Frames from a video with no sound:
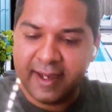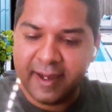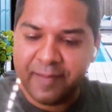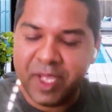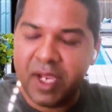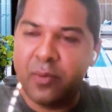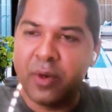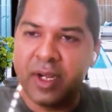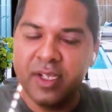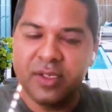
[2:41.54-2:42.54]
um, the
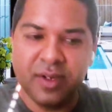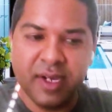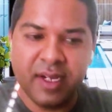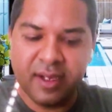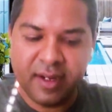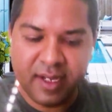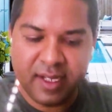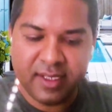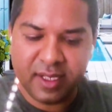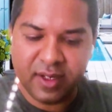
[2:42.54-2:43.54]
advantage you get there
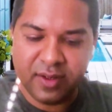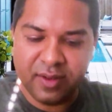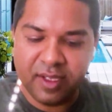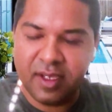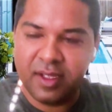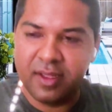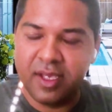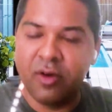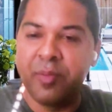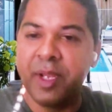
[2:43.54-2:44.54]
is you know they
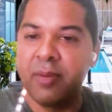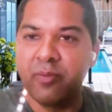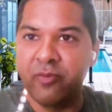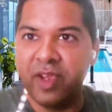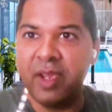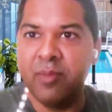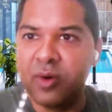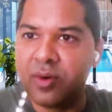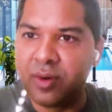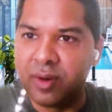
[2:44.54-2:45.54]
they open up way
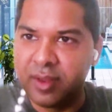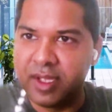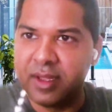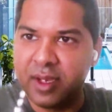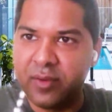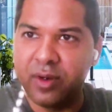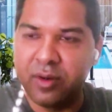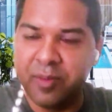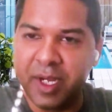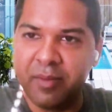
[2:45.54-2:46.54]
more than they would
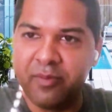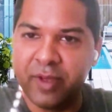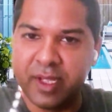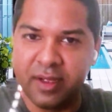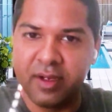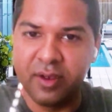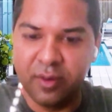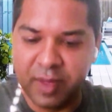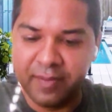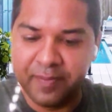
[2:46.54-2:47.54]
open up with another
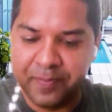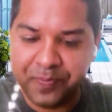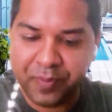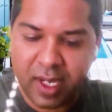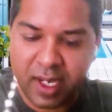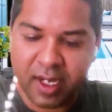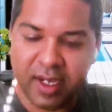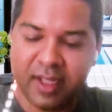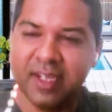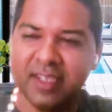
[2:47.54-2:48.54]
human
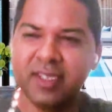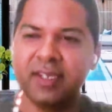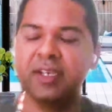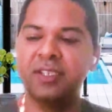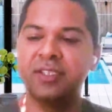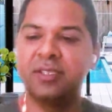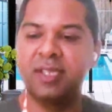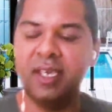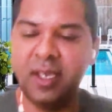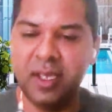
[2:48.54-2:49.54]
uh, and that is a
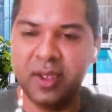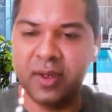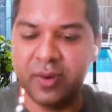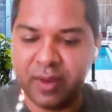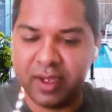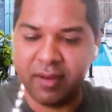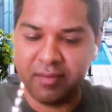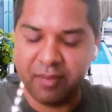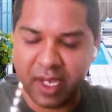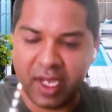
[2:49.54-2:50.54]
tendency you know
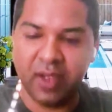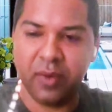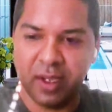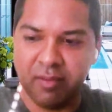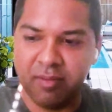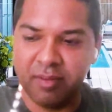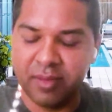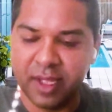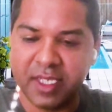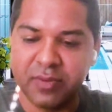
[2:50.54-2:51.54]
anyway
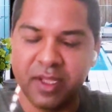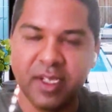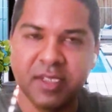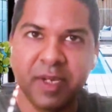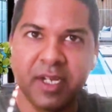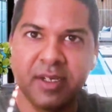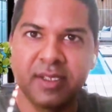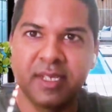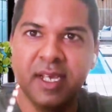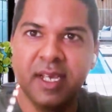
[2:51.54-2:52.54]
that's with us
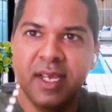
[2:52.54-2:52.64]
because